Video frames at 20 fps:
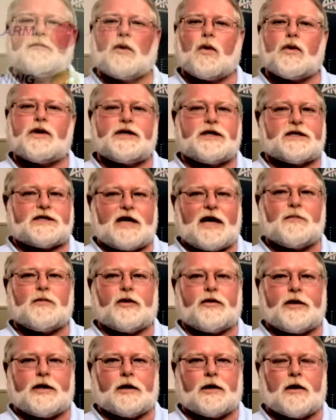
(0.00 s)
or disable
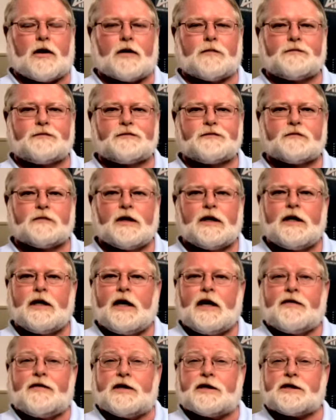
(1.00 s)
the alarm.
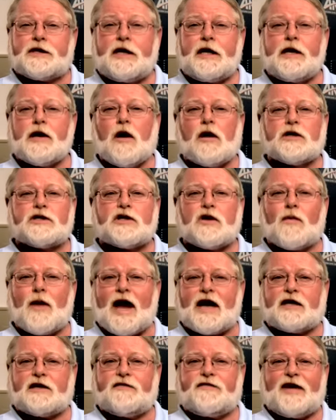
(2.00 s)
This key also
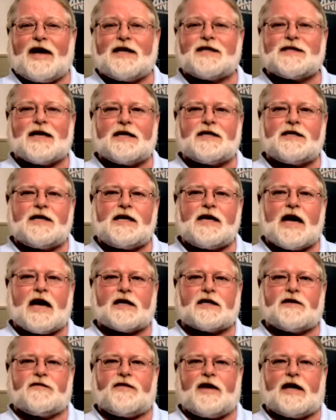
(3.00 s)
activates and
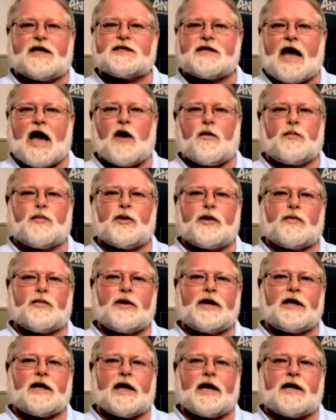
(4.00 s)
deactivates output
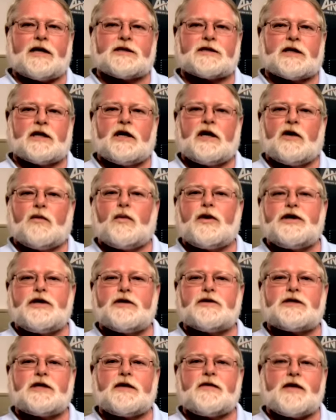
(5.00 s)
relays when
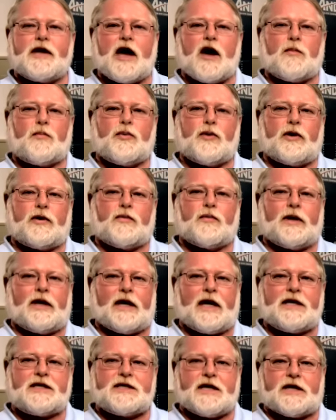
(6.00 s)
using the output
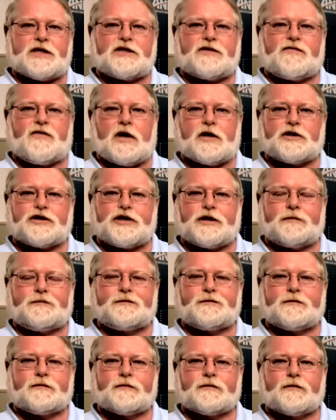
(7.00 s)
relay test function.
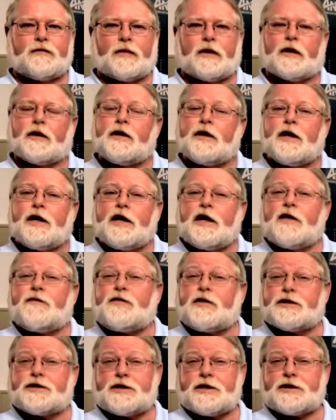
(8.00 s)
If
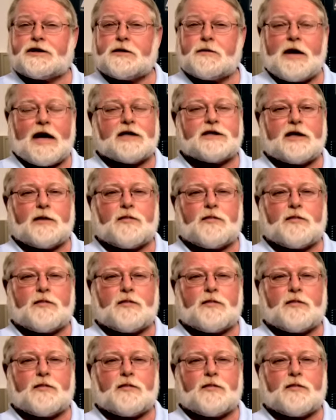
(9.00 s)
your system has a